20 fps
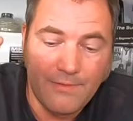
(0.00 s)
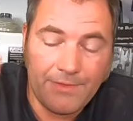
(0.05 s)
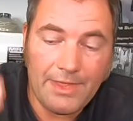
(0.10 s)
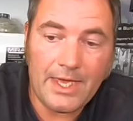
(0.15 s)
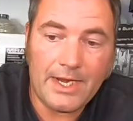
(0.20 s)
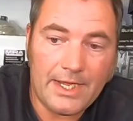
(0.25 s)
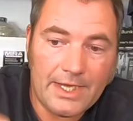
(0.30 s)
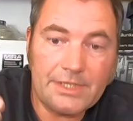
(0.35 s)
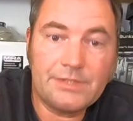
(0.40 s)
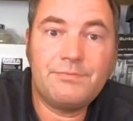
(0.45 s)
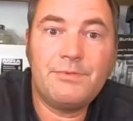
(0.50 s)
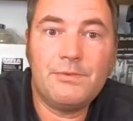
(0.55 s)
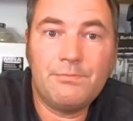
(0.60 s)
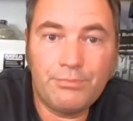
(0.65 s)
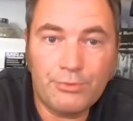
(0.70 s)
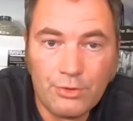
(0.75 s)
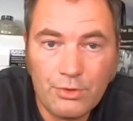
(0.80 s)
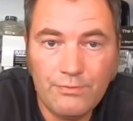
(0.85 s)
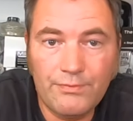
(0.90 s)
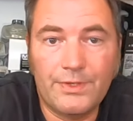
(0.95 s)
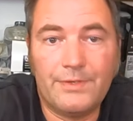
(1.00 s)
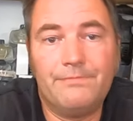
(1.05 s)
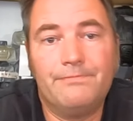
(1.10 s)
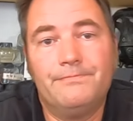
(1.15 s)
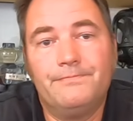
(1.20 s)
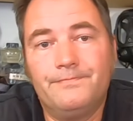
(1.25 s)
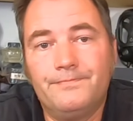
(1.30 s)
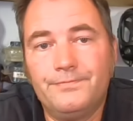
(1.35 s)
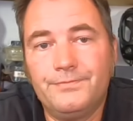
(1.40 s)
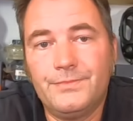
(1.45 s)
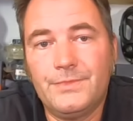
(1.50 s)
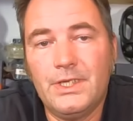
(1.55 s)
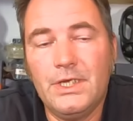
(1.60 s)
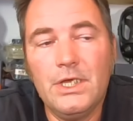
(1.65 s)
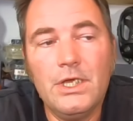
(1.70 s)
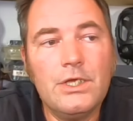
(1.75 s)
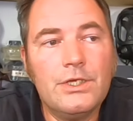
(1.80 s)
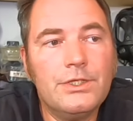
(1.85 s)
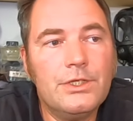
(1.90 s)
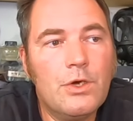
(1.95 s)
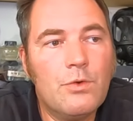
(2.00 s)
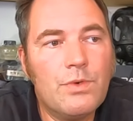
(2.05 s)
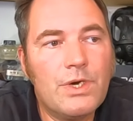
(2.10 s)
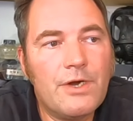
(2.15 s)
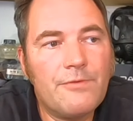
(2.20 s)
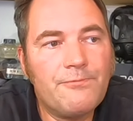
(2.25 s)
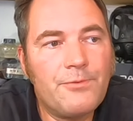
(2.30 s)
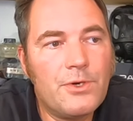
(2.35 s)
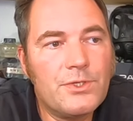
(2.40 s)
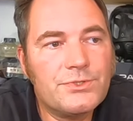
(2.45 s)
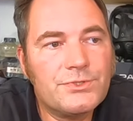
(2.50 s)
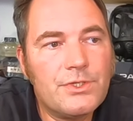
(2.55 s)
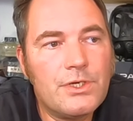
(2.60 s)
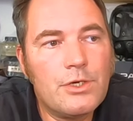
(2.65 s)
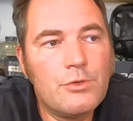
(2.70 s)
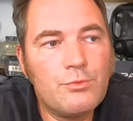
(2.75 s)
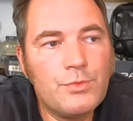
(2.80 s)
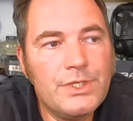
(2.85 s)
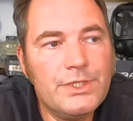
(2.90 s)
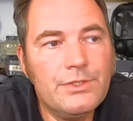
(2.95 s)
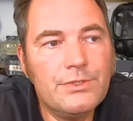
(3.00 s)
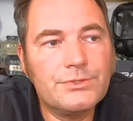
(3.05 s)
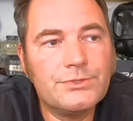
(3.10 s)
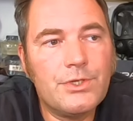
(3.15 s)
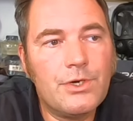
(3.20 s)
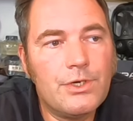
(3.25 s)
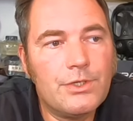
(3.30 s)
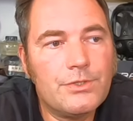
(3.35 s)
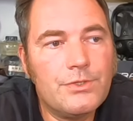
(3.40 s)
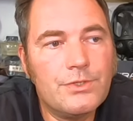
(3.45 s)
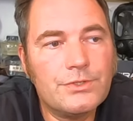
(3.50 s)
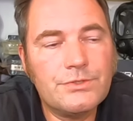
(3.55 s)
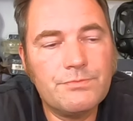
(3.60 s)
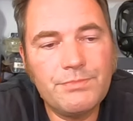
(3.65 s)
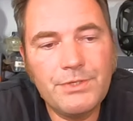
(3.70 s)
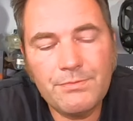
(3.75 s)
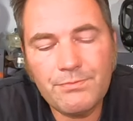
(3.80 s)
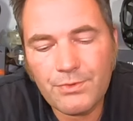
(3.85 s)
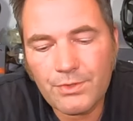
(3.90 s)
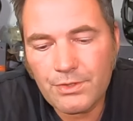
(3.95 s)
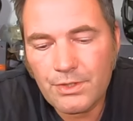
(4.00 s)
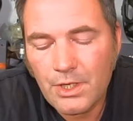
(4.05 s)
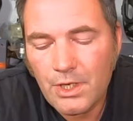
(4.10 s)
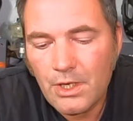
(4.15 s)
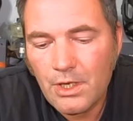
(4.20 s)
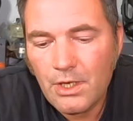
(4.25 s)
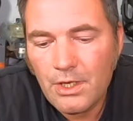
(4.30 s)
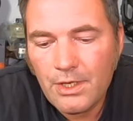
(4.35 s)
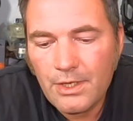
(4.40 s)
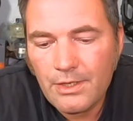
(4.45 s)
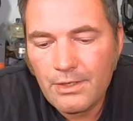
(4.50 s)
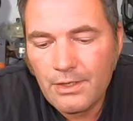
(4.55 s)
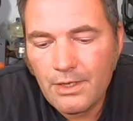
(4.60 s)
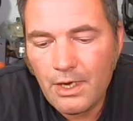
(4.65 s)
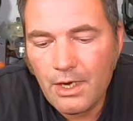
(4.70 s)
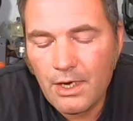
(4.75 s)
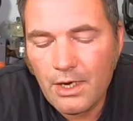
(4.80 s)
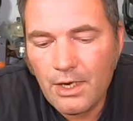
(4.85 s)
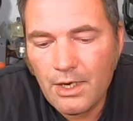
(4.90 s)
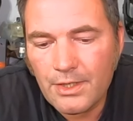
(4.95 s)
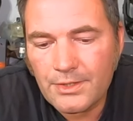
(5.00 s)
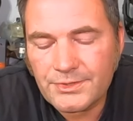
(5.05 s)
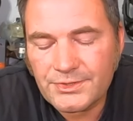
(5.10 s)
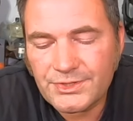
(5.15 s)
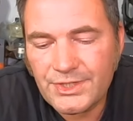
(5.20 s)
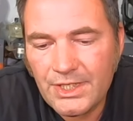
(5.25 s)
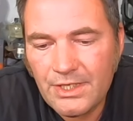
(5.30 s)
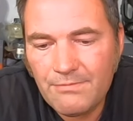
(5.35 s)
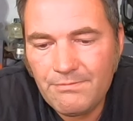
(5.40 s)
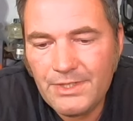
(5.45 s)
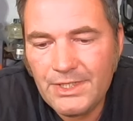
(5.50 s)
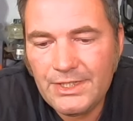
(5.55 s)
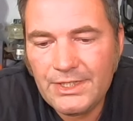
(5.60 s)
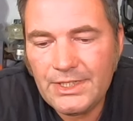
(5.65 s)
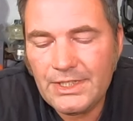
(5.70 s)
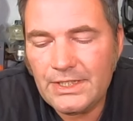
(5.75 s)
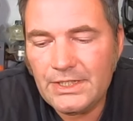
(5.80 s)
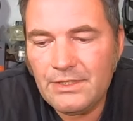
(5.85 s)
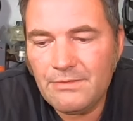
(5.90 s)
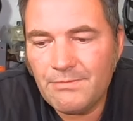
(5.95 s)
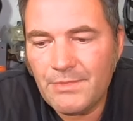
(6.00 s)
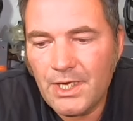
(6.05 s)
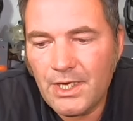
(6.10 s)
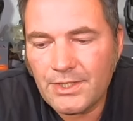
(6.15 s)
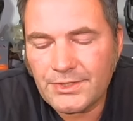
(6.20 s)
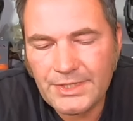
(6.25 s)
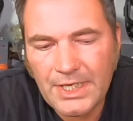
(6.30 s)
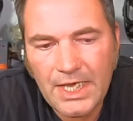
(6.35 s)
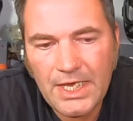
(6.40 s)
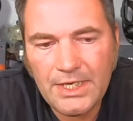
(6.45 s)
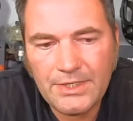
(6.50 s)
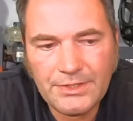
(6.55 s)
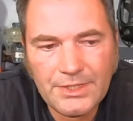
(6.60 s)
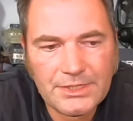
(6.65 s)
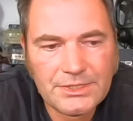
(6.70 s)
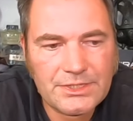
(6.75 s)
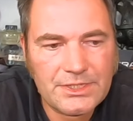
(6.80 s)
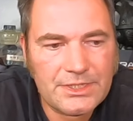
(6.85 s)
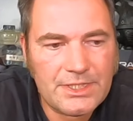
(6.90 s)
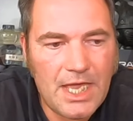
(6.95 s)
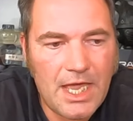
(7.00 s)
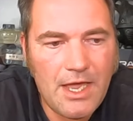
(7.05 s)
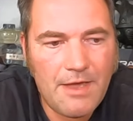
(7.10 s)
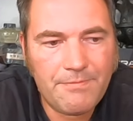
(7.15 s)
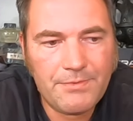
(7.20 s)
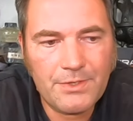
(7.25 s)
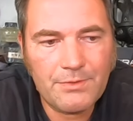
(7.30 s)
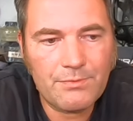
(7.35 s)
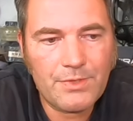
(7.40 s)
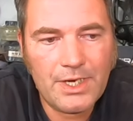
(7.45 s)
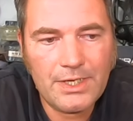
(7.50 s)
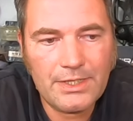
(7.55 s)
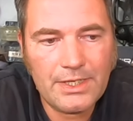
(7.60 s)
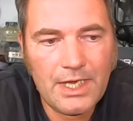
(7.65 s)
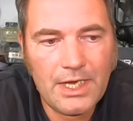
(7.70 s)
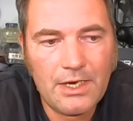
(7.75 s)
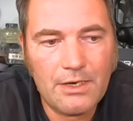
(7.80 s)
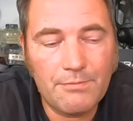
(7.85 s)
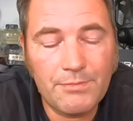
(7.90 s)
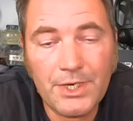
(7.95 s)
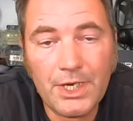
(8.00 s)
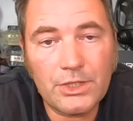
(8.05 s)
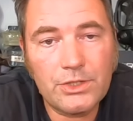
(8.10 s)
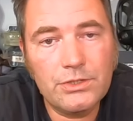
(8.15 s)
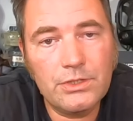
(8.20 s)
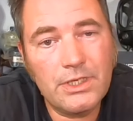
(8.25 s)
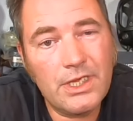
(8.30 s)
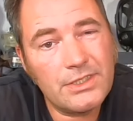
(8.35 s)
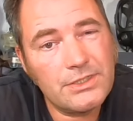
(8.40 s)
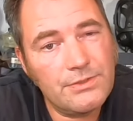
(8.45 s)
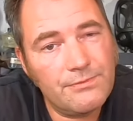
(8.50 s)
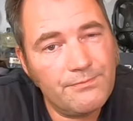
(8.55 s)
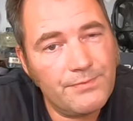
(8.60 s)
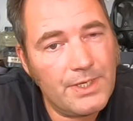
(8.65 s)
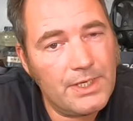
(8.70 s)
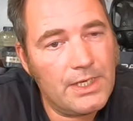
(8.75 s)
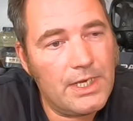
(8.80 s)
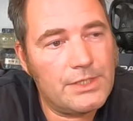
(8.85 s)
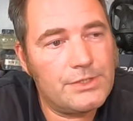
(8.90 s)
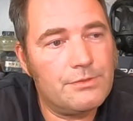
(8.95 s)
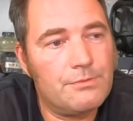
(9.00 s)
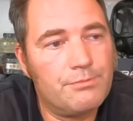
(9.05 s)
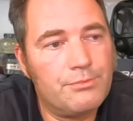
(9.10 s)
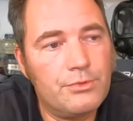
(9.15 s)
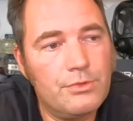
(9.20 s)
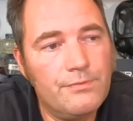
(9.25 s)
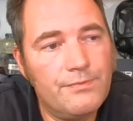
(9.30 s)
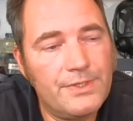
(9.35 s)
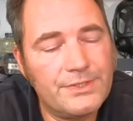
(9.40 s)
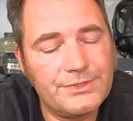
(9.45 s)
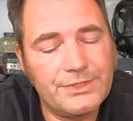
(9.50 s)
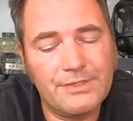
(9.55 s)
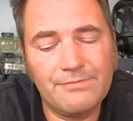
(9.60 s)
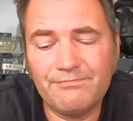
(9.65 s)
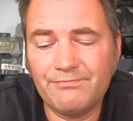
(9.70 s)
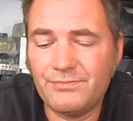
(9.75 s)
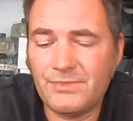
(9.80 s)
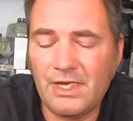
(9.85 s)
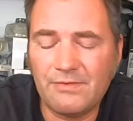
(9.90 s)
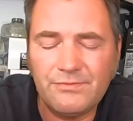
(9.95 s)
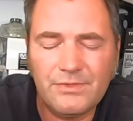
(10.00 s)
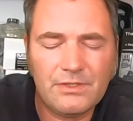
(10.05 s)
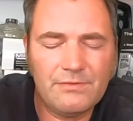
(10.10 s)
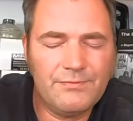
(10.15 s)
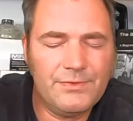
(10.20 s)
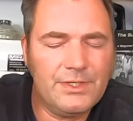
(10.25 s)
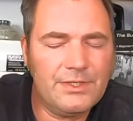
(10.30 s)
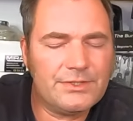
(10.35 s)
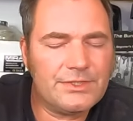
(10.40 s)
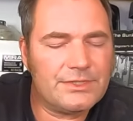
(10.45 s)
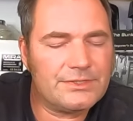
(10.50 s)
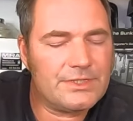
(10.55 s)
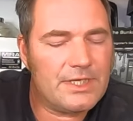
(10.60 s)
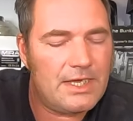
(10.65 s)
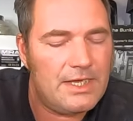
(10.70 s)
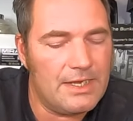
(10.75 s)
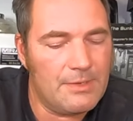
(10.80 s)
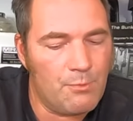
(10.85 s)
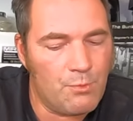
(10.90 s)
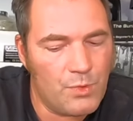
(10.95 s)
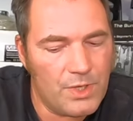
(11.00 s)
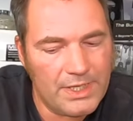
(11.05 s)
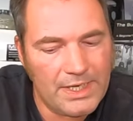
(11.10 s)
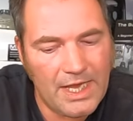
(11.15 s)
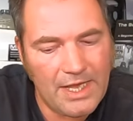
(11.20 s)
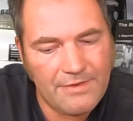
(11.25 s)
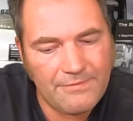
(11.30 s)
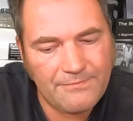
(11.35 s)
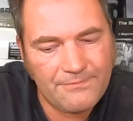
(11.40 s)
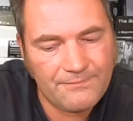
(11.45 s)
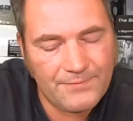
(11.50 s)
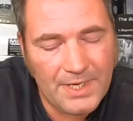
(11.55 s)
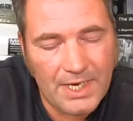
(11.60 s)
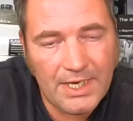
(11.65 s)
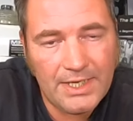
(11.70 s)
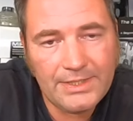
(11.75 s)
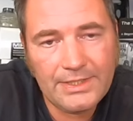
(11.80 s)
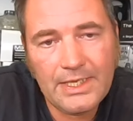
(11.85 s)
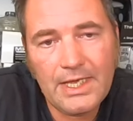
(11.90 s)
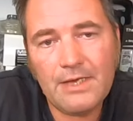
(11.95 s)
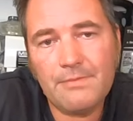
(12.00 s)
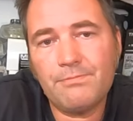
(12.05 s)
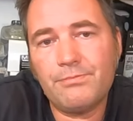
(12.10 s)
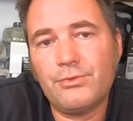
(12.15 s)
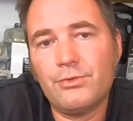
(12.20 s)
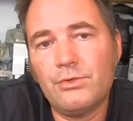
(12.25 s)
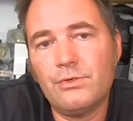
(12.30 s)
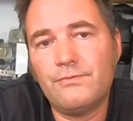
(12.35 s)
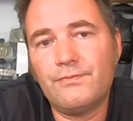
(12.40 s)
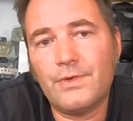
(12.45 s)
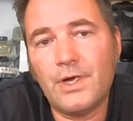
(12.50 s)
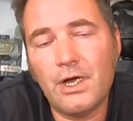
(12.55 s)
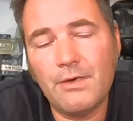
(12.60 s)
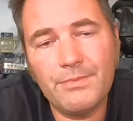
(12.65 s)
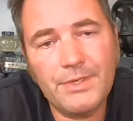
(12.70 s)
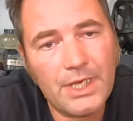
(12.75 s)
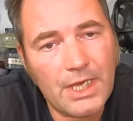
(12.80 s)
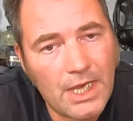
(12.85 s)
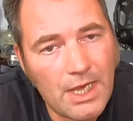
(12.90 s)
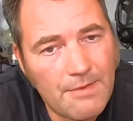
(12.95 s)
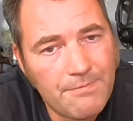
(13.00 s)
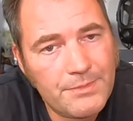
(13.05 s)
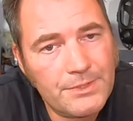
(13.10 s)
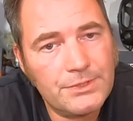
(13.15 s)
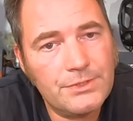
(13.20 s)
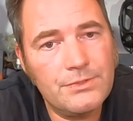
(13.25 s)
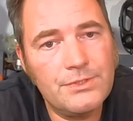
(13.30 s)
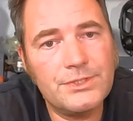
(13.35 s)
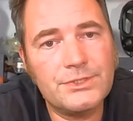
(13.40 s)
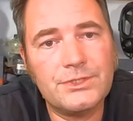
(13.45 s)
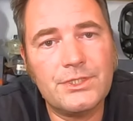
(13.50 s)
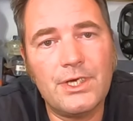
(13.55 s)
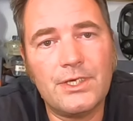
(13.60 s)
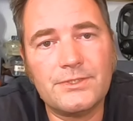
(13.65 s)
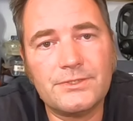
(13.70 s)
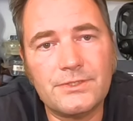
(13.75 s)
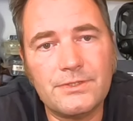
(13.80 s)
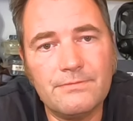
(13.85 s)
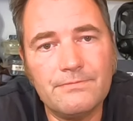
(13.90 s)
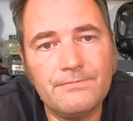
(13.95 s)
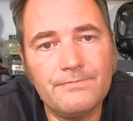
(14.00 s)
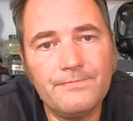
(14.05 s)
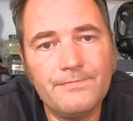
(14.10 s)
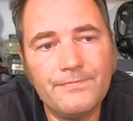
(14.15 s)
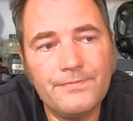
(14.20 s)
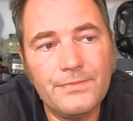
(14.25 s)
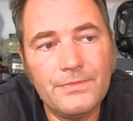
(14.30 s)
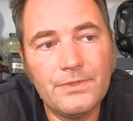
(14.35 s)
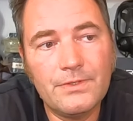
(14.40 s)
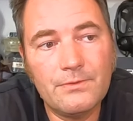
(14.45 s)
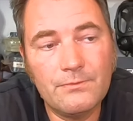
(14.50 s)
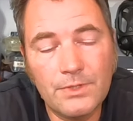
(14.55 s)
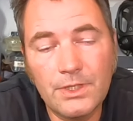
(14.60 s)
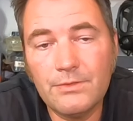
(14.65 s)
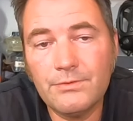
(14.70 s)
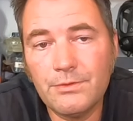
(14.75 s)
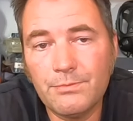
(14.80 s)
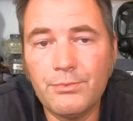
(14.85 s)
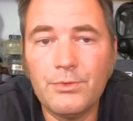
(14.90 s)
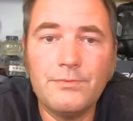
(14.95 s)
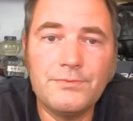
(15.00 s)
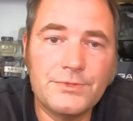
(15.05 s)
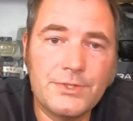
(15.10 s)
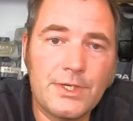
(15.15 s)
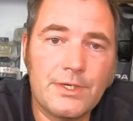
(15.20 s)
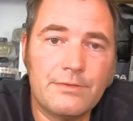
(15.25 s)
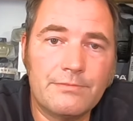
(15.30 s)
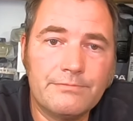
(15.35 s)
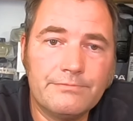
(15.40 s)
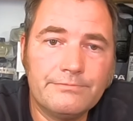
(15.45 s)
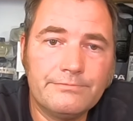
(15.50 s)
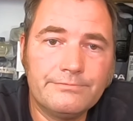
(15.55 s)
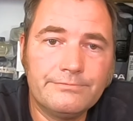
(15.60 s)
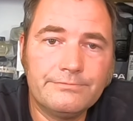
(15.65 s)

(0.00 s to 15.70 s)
that has been proven. You know, when I first started reading those articles and people were sending me the emails, hey, this is happening right now, but I couldn't actually find actual proof. I said, I've done the videos, I said, and when I find that proof, I'll be happy to discuss it. Well, the proof's there.